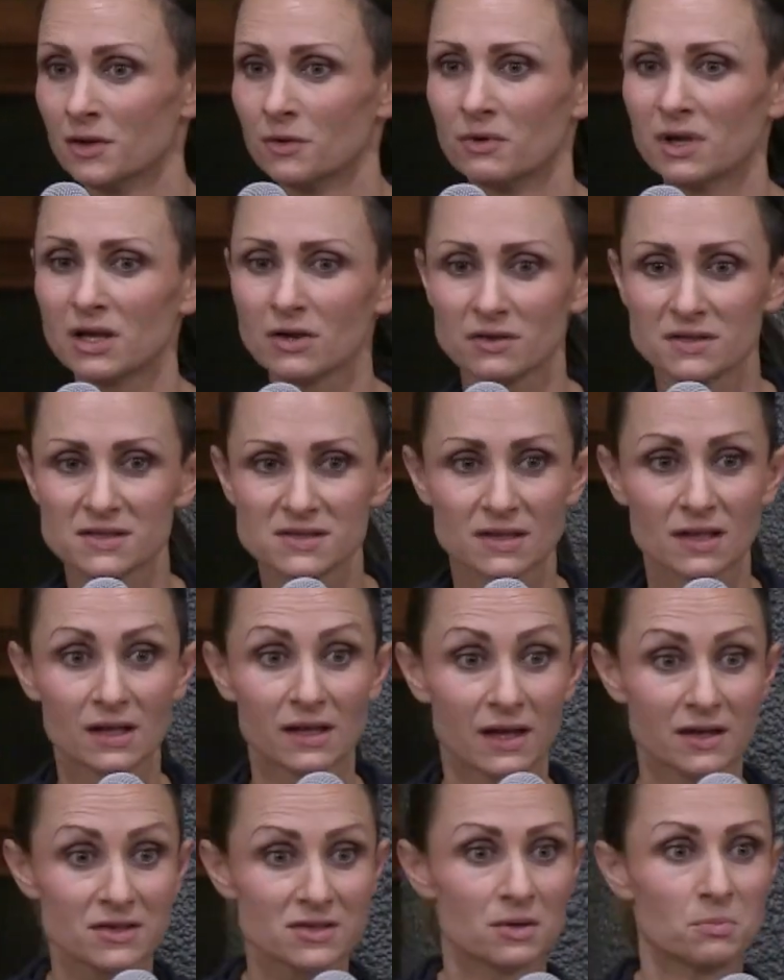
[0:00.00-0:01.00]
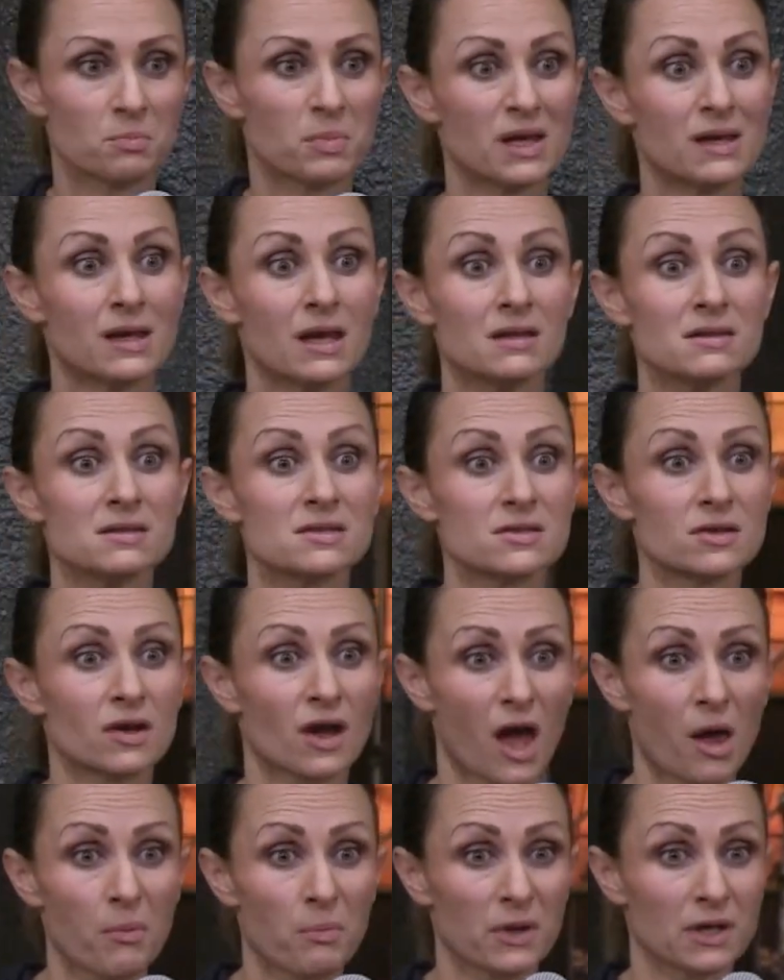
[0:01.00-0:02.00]
Reconciliation begins to
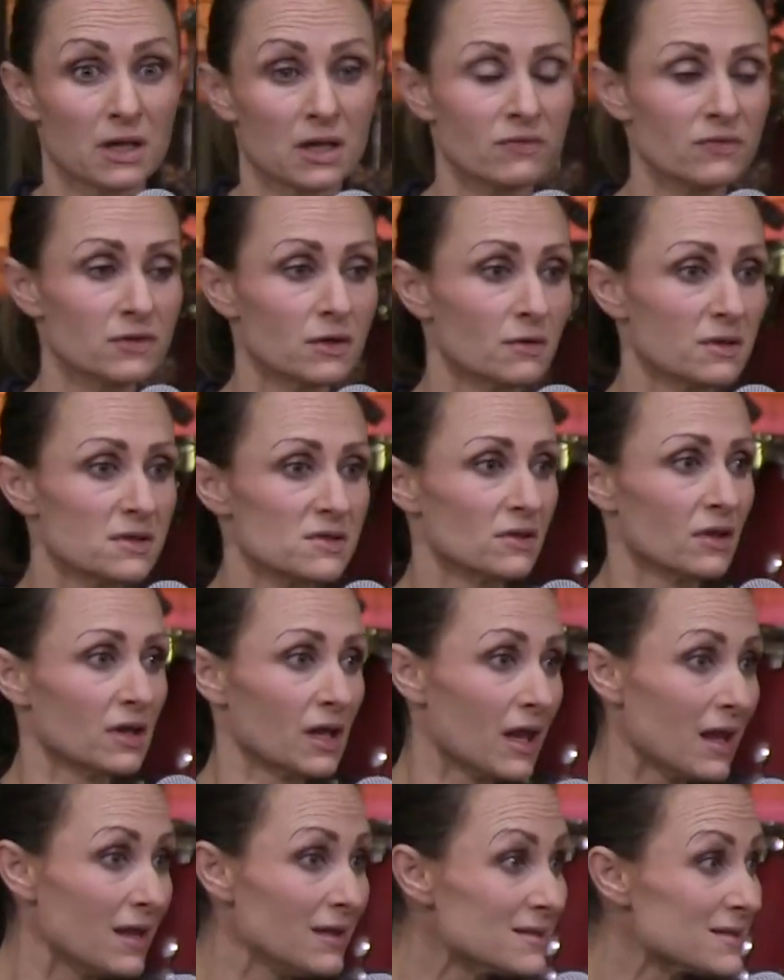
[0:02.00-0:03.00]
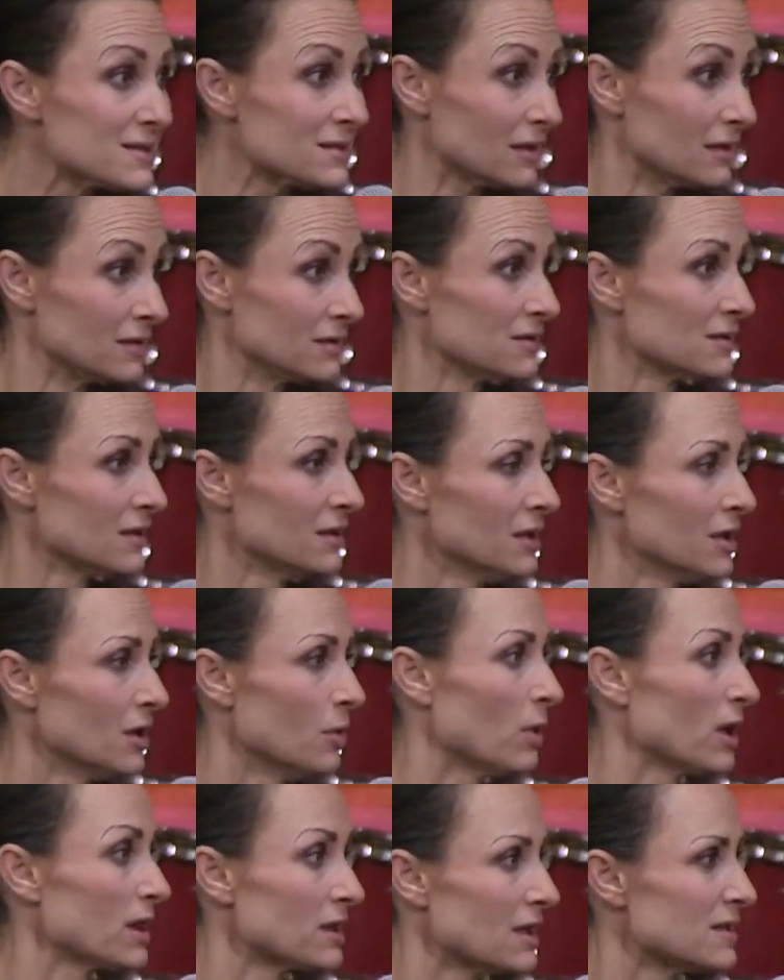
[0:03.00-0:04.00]
happen, even though it's not instant.
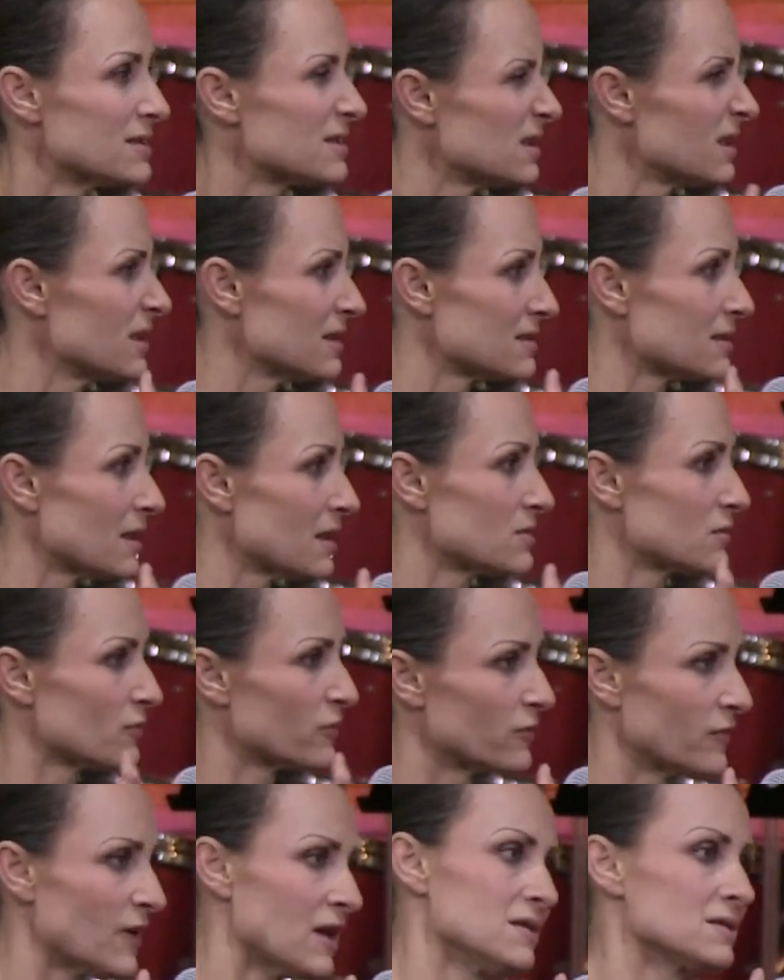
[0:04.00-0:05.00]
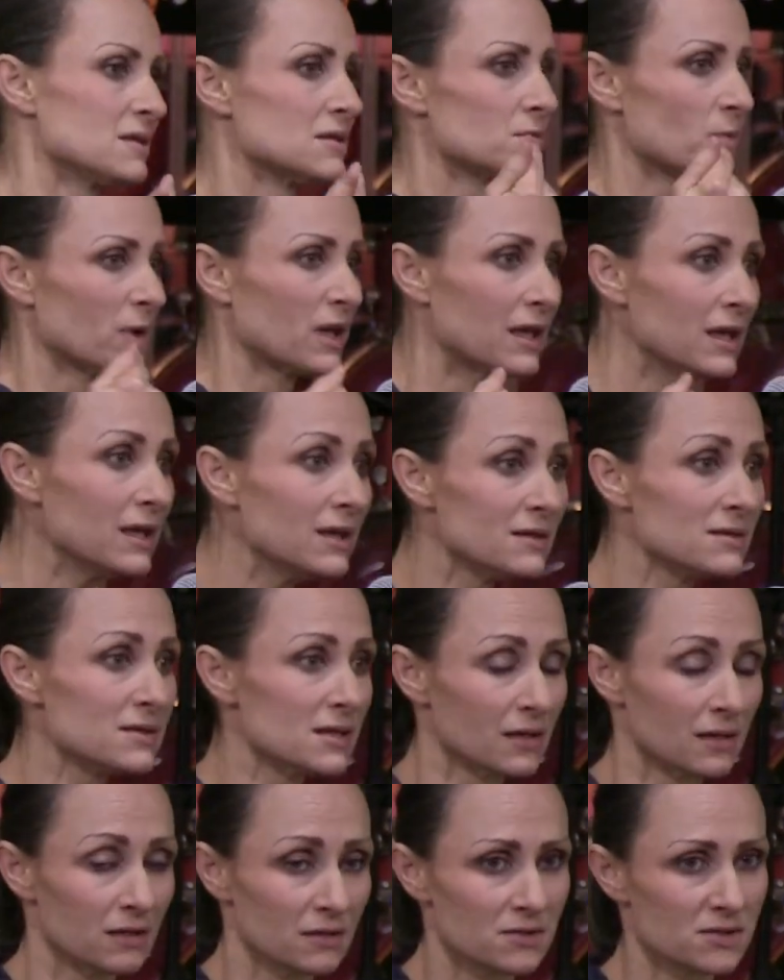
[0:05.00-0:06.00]
What they see inside your face is what He
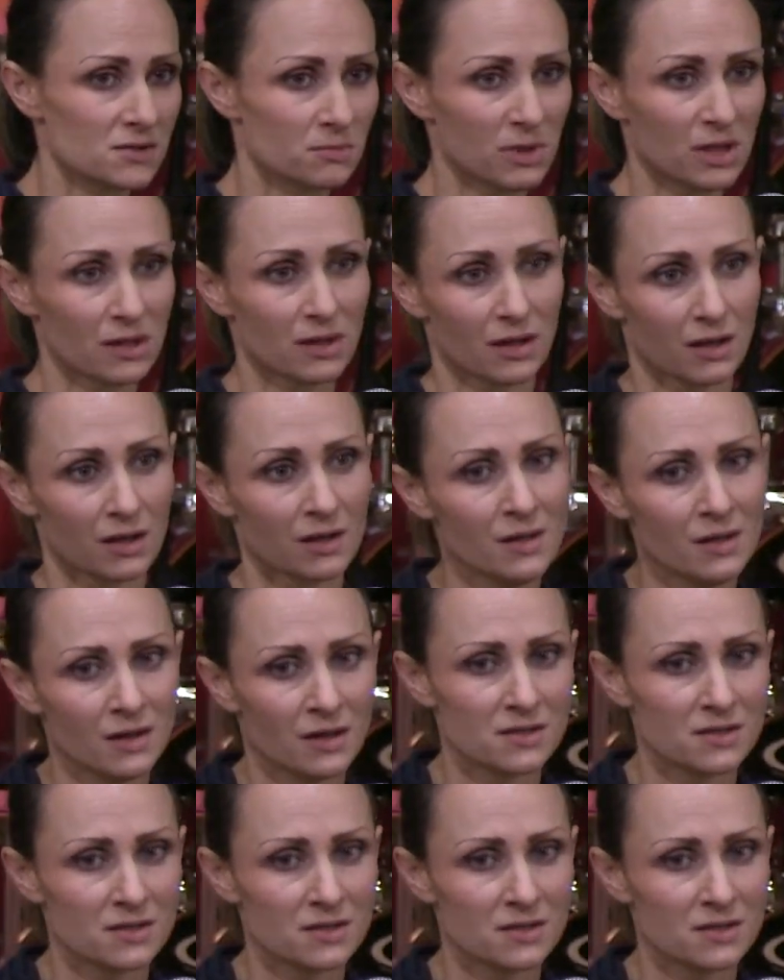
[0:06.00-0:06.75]
intended to be there.